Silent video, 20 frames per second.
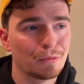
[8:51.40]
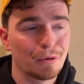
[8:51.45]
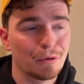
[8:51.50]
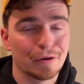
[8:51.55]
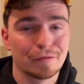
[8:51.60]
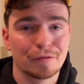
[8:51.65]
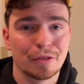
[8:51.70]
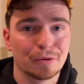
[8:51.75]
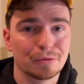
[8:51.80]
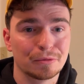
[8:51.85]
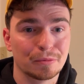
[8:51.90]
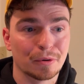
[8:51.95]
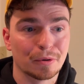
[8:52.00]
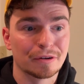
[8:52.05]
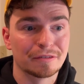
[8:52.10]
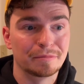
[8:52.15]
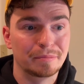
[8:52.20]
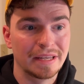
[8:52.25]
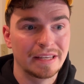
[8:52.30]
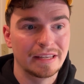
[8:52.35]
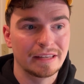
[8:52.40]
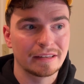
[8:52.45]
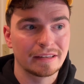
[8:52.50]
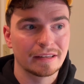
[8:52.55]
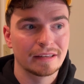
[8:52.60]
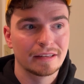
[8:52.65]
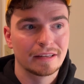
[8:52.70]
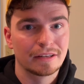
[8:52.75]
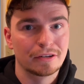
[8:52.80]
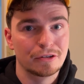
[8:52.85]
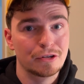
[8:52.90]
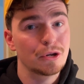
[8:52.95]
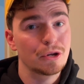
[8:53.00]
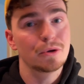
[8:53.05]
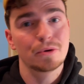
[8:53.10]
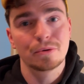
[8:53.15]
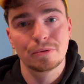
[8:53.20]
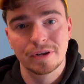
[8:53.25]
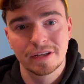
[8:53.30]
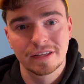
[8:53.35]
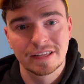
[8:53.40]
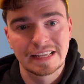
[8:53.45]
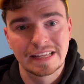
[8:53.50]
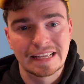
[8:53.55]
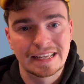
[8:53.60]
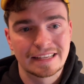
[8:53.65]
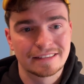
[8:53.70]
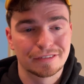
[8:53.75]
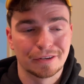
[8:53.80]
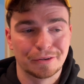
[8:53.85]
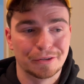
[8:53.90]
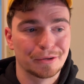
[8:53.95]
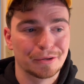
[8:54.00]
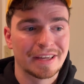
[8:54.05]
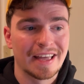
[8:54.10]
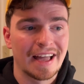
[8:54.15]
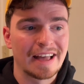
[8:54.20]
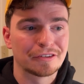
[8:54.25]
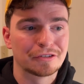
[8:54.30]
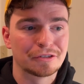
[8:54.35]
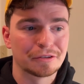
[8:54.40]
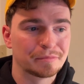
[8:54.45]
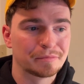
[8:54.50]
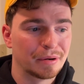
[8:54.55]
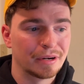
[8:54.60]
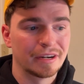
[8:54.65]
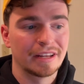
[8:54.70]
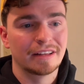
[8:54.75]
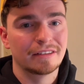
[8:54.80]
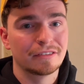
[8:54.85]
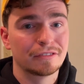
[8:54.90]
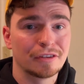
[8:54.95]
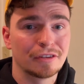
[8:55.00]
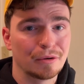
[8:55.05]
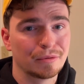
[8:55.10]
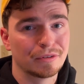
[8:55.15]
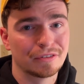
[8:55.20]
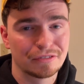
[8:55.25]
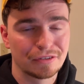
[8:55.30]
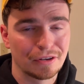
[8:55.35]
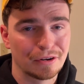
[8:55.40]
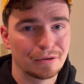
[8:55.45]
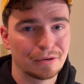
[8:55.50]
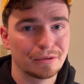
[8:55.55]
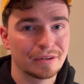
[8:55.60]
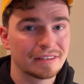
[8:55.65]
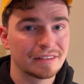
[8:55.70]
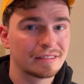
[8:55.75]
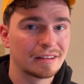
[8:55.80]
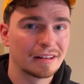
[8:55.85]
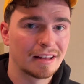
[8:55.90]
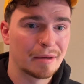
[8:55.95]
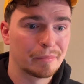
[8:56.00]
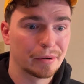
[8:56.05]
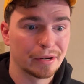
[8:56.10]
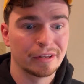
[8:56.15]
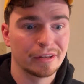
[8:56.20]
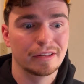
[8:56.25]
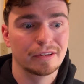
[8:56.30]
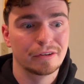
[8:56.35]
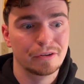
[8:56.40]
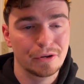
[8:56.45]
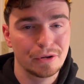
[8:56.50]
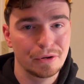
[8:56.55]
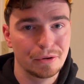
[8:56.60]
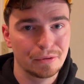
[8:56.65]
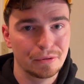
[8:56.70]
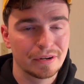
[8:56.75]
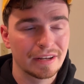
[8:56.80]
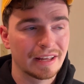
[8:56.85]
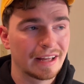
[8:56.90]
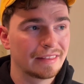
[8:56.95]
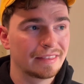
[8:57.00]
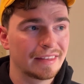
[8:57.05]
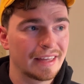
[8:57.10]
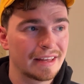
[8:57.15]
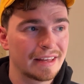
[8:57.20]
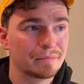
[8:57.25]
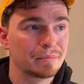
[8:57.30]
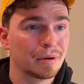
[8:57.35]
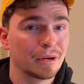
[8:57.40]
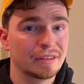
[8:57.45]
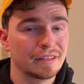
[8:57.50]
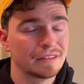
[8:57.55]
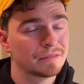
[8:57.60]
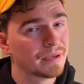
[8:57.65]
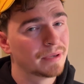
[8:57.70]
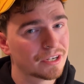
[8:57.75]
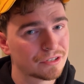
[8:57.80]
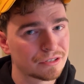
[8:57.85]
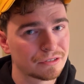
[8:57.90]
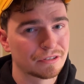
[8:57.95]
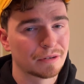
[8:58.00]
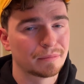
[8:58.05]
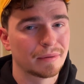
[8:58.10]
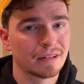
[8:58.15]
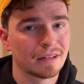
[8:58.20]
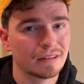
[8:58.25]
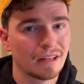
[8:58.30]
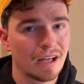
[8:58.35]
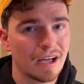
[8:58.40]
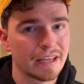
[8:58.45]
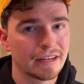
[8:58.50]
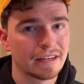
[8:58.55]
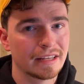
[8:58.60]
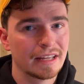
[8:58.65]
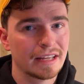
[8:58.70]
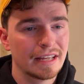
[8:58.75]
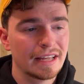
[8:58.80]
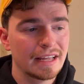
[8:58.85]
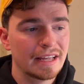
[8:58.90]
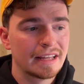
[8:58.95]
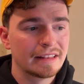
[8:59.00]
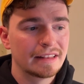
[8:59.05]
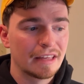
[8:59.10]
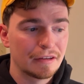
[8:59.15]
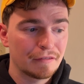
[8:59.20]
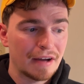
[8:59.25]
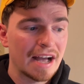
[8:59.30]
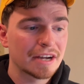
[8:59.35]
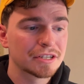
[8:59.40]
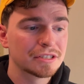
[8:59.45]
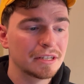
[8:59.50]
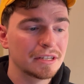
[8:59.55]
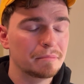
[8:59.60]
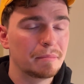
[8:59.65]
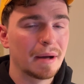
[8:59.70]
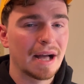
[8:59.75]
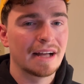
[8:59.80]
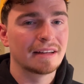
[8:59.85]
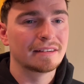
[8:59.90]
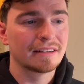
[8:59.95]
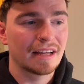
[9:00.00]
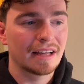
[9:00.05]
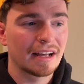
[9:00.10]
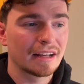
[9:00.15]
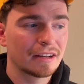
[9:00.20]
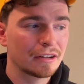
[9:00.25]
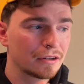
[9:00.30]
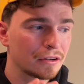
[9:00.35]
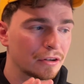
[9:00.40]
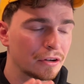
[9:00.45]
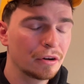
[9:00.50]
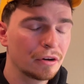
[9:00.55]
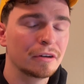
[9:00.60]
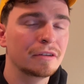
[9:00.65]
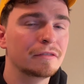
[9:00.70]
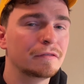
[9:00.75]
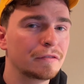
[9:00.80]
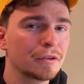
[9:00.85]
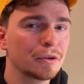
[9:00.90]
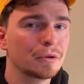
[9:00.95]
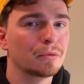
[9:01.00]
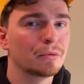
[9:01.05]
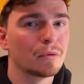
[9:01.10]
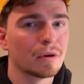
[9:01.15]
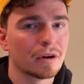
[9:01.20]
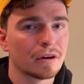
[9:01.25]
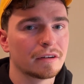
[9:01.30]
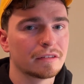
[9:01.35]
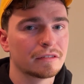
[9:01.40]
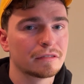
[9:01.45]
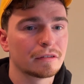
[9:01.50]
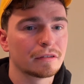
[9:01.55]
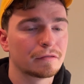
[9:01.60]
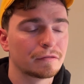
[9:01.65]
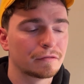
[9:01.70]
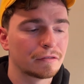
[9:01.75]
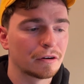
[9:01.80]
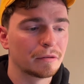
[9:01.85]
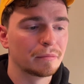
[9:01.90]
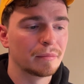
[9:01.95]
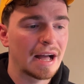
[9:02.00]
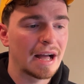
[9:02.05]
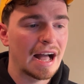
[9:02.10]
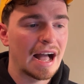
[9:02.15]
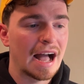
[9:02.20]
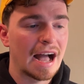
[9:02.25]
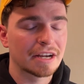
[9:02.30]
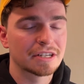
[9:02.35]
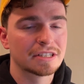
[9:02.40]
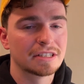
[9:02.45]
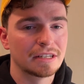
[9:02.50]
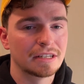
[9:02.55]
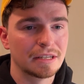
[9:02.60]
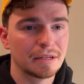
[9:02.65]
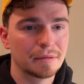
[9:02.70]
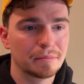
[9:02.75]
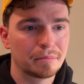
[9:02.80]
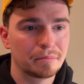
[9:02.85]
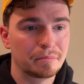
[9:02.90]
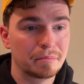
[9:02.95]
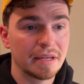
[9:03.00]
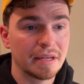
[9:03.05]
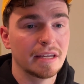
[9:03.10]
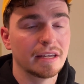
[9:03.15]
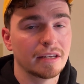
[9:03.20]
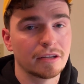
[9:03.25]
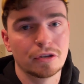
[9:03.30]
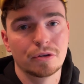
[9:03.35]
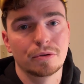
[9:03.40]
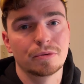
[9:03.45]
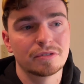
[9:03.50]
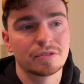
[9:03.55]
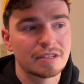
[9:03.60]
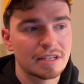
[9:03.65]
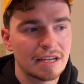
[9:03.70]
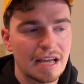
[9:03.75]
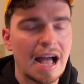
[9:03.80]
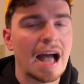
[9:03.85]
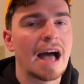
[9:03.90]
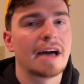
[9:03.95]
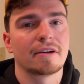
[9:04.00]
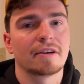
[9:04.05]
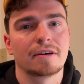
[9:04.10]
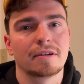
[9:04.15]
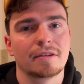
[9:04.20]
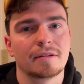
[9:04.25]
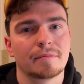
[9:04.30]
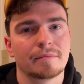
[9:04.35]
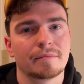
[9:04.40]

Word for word: one of those words being nude. So you can't just put in so and so celebrity nude and then put these pictures up online. They've actually banned a good few words from actually being used at all.